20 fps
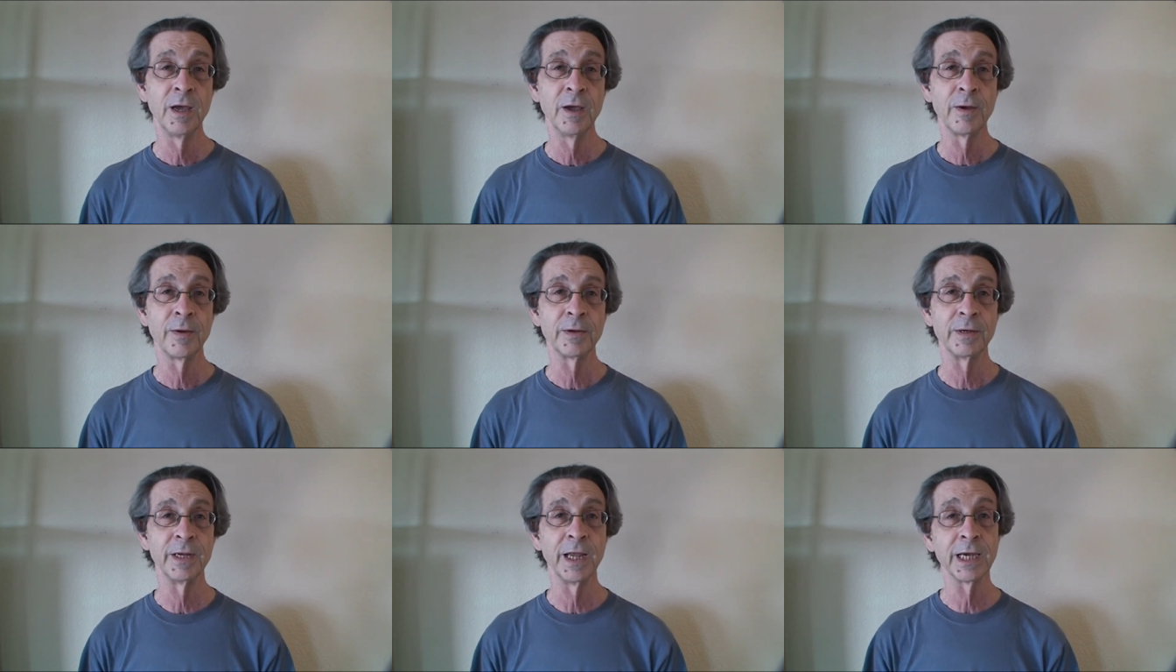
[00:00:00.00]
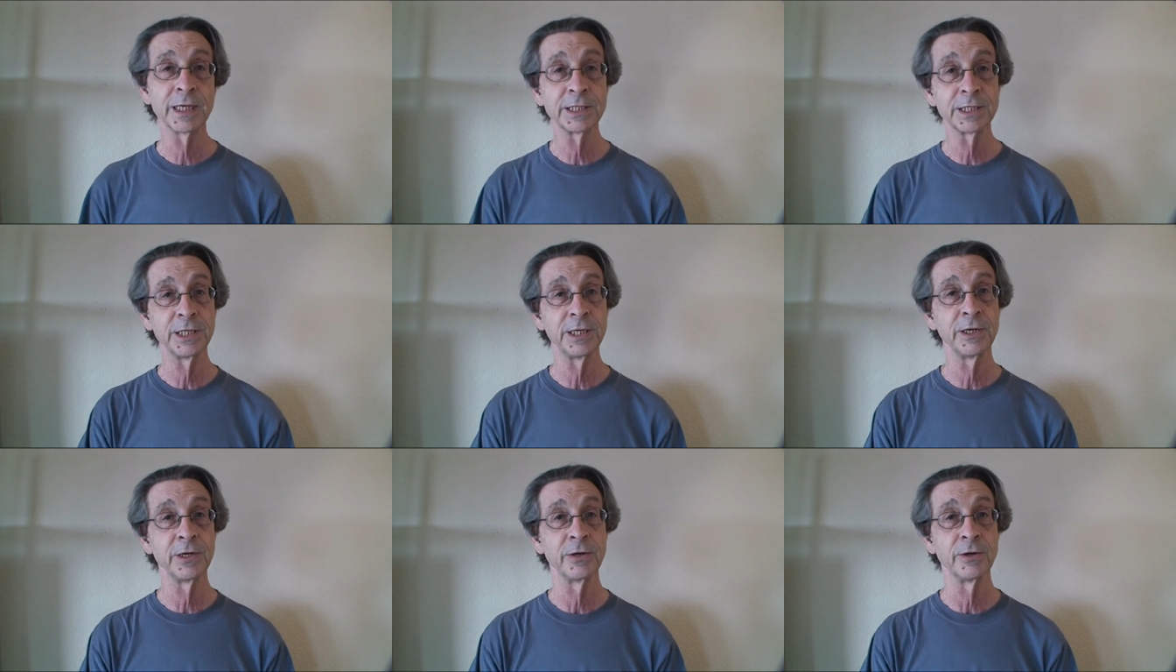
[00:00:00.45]
next
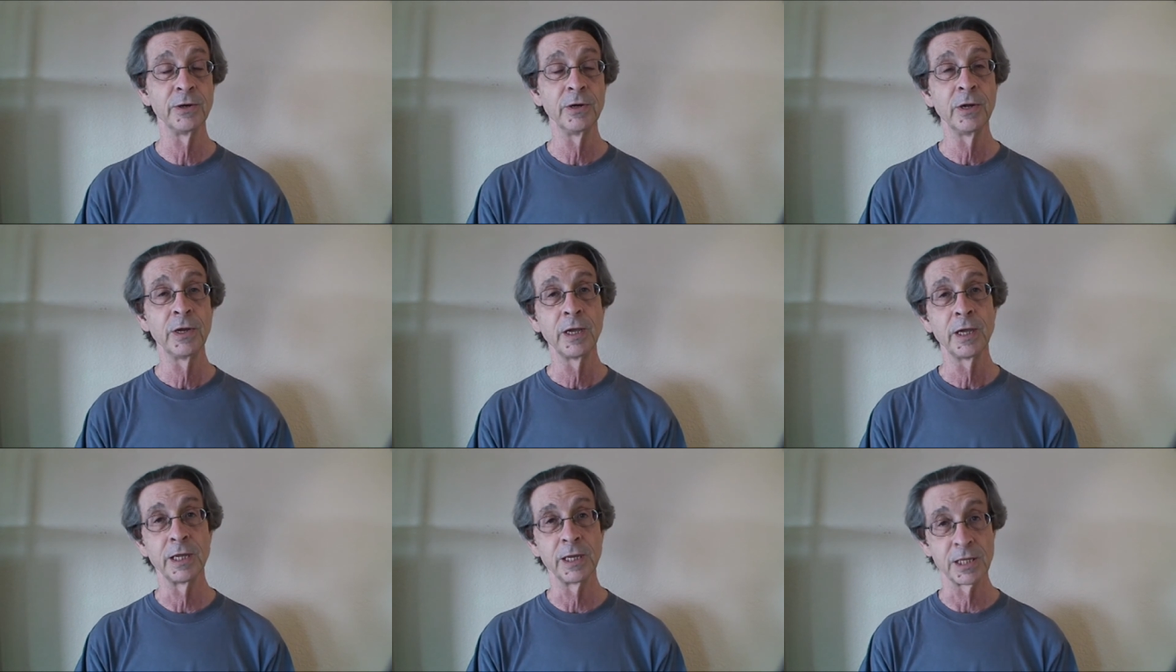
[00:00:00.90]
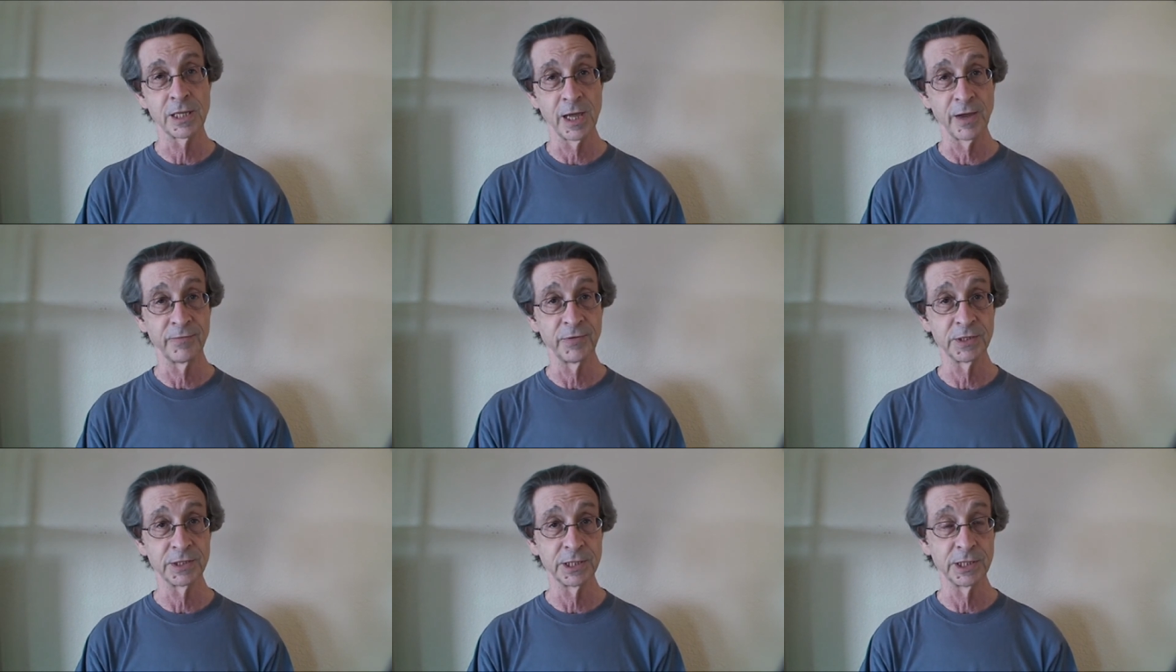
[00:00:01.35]
year in San
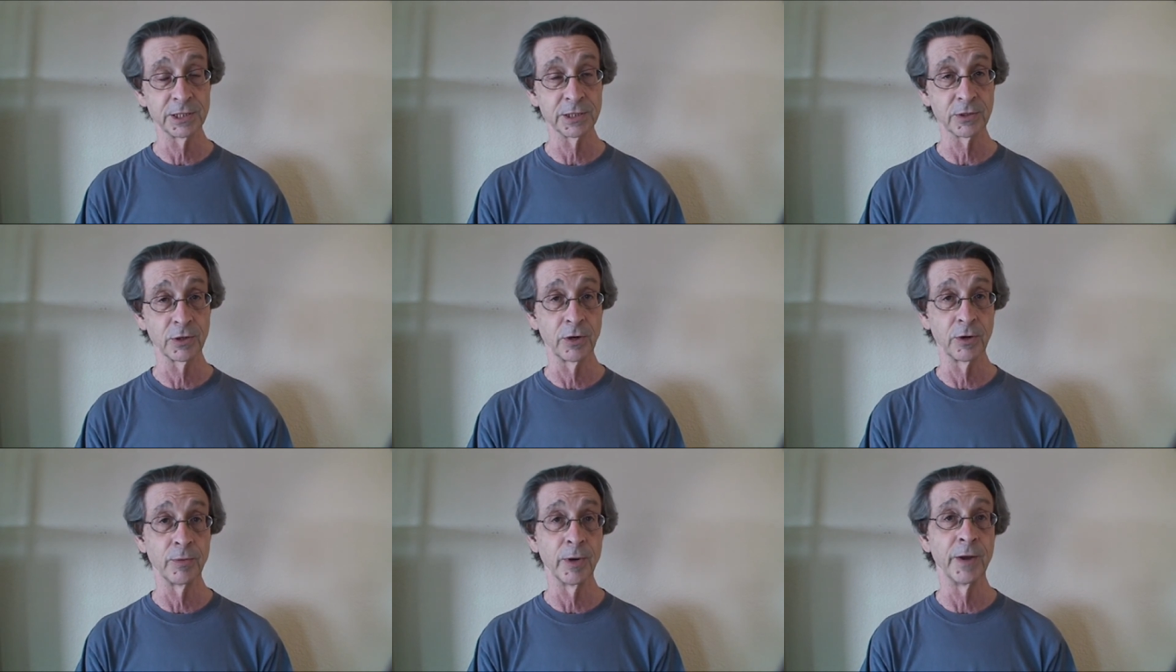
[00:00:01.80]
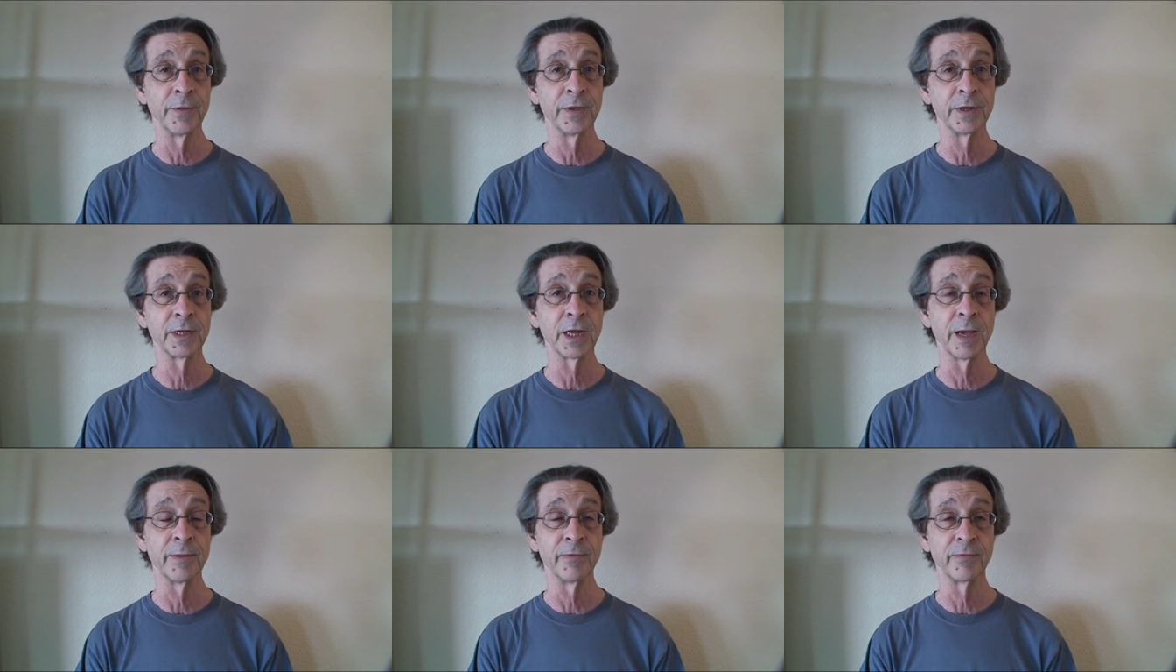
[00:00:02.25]
Francisco around the
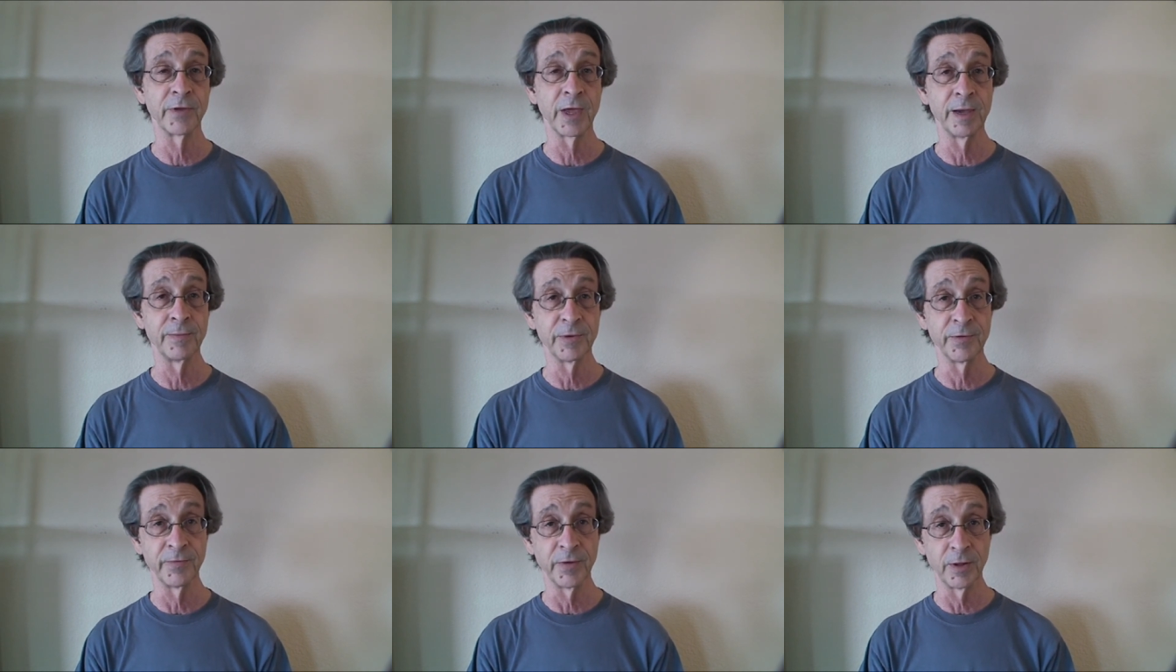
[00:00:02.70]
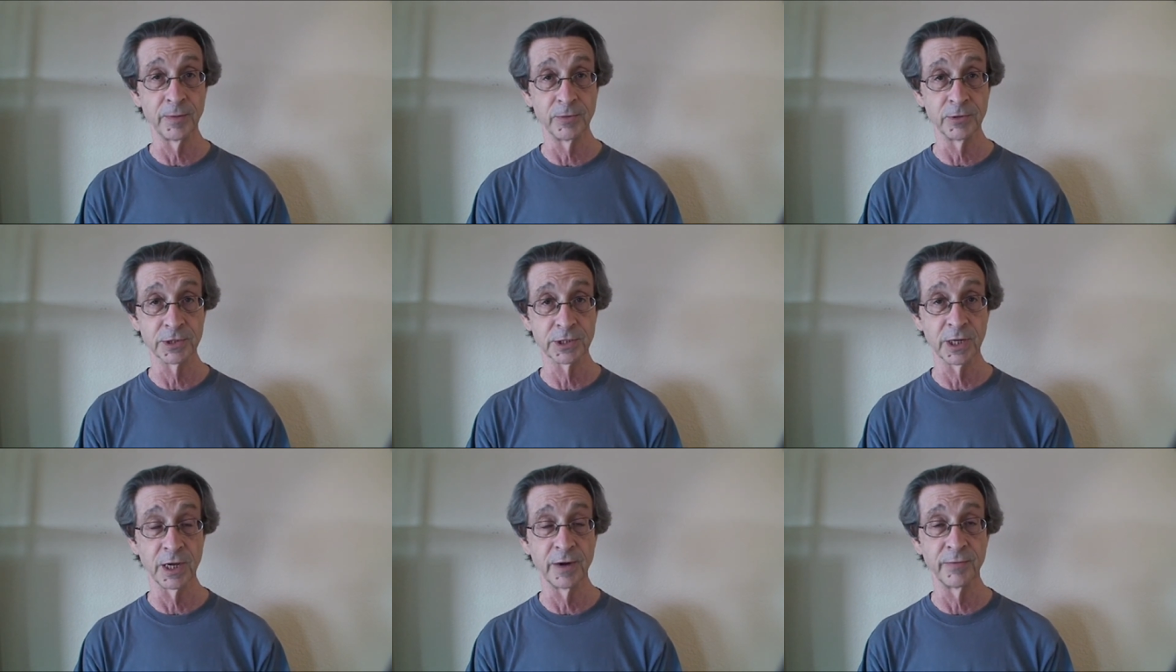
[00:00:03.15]
time of Game Developers
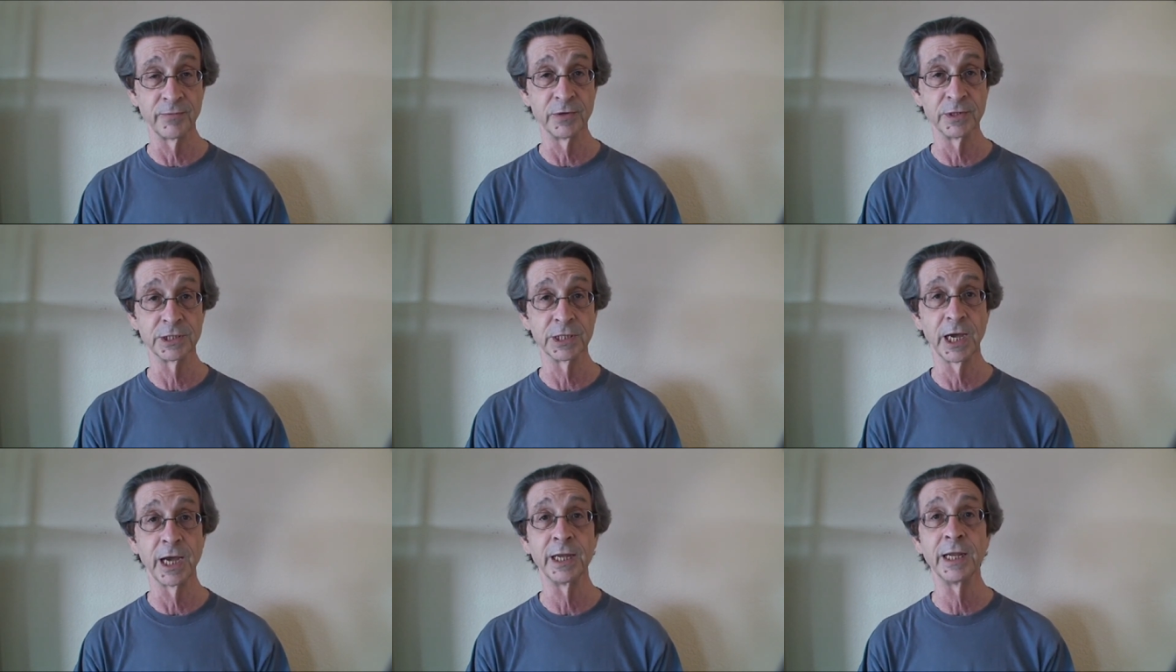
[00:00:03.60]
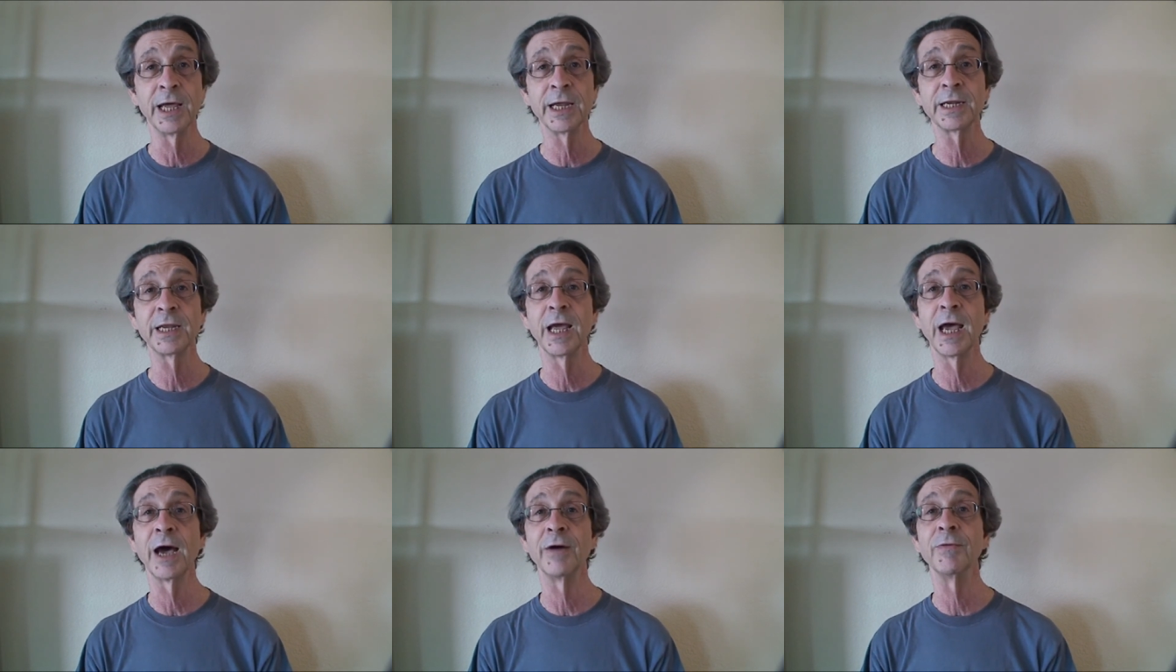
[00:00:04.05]
Conference, I'd like to
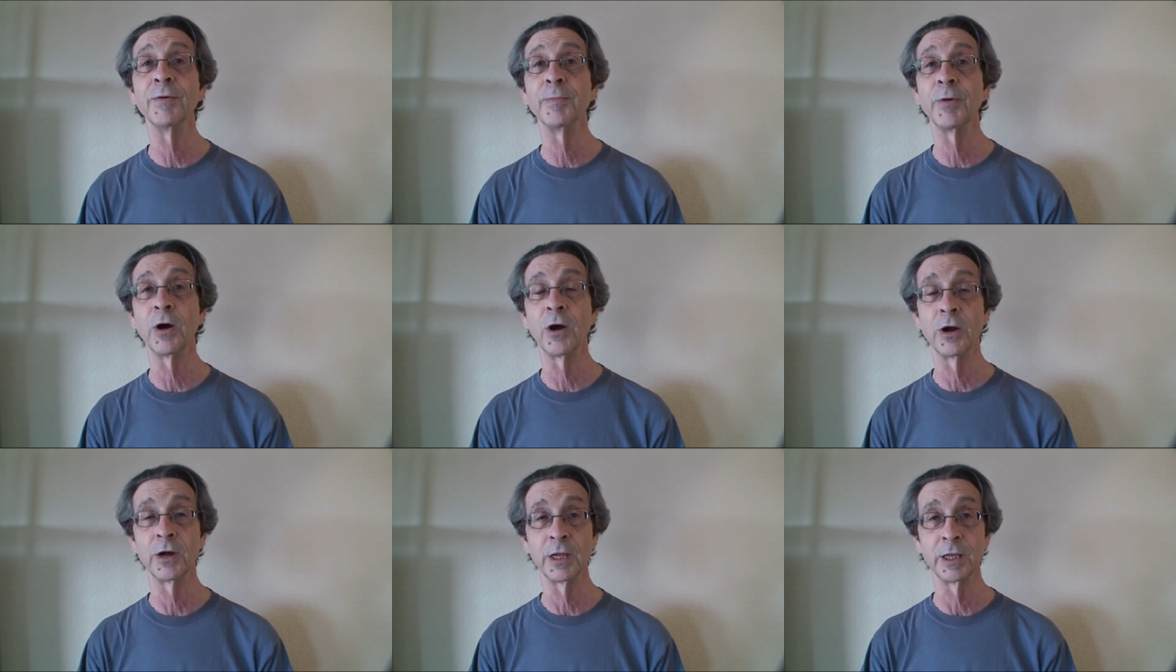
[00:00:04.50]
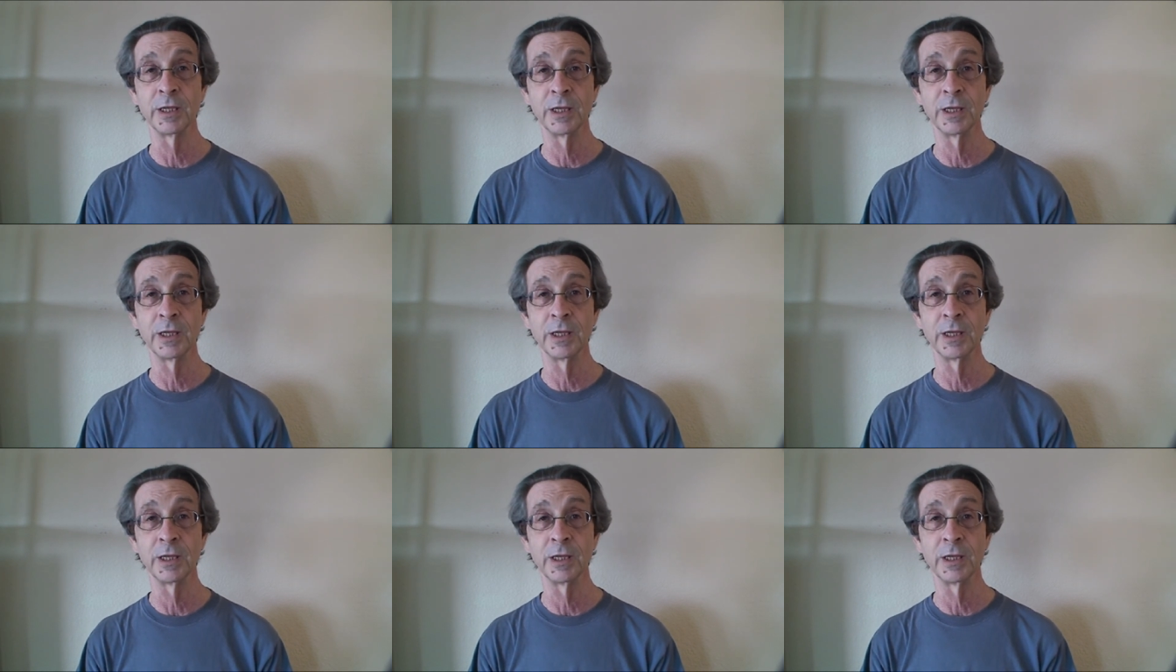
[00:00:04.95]
have a party.